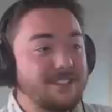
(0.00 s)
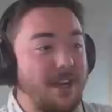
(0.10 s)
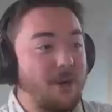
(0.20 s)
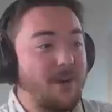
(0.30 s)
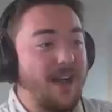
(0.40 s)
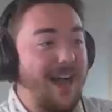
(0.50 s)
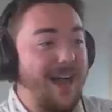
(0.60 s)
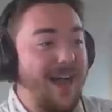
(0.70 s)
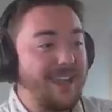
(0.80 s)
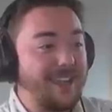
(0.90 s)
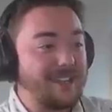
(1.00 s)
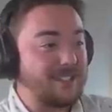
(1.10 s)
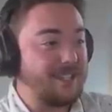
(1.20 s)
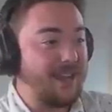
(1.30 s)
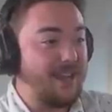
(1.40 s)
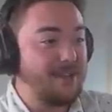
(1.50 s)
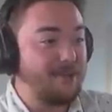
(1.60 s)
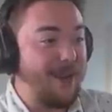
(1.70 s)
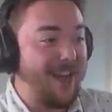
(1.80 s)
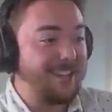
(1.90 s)
So, uh, I guess young
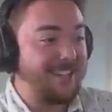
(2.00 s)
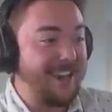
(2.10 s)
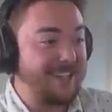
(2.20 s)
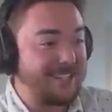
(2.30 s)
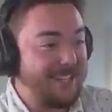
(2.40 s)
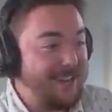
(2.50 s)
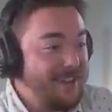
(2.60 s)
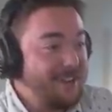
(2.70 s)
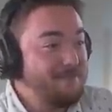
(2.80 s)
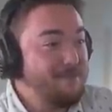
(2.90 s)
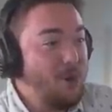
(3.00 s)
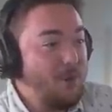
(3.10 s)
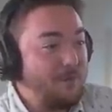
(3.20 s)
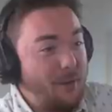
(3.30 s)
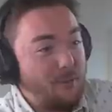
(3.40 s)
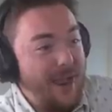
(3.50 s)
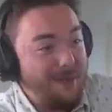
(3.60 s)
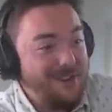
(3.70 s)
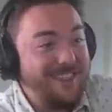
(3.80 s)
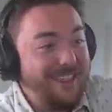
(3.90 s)
Rod can actually move
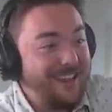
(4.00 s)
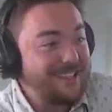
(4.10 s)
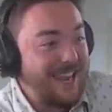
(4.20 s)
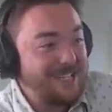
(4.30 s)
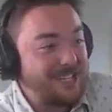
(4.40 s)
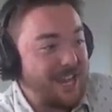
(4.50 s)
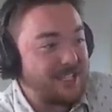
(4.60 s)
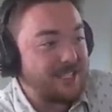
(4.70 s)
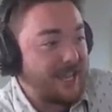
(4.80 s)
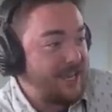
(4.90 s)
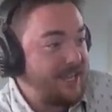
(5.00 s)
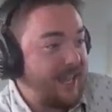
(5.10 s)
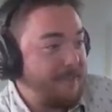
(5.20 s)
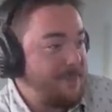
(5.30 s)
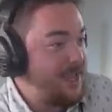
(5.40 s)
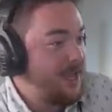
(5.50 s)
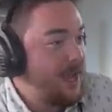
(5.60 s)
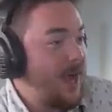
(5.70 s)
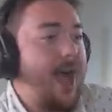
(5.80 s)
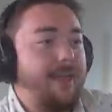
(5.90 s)
around things and chase us. Can he get me?
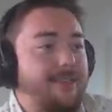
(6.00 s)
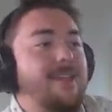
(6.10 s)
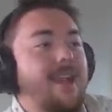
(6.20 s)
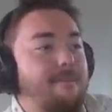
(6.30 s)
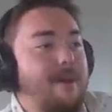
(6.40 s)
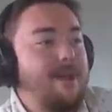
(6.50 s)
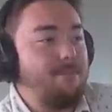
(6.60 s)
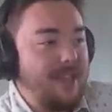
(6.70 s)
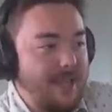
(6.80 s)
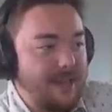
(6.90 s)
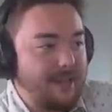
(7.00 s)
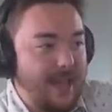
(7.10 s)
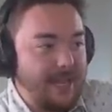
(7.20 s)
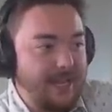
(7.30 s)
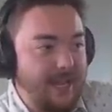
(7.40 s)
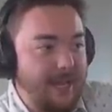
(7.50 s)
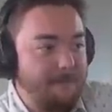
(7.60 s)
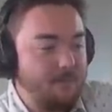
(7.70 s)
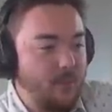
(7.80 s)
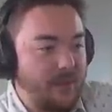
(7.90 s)
I think I might be in, like,
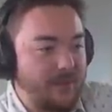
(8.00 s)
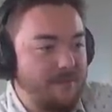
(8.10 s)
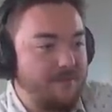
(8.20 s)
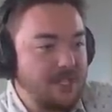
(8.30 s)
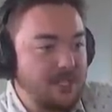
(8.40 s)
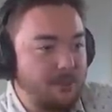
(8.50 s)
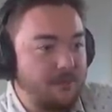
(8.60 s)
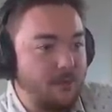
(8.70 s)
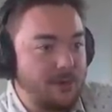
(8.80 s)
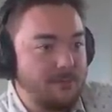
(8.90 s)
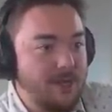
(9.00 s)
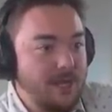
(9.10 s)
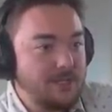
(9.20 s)
um, like invincible form.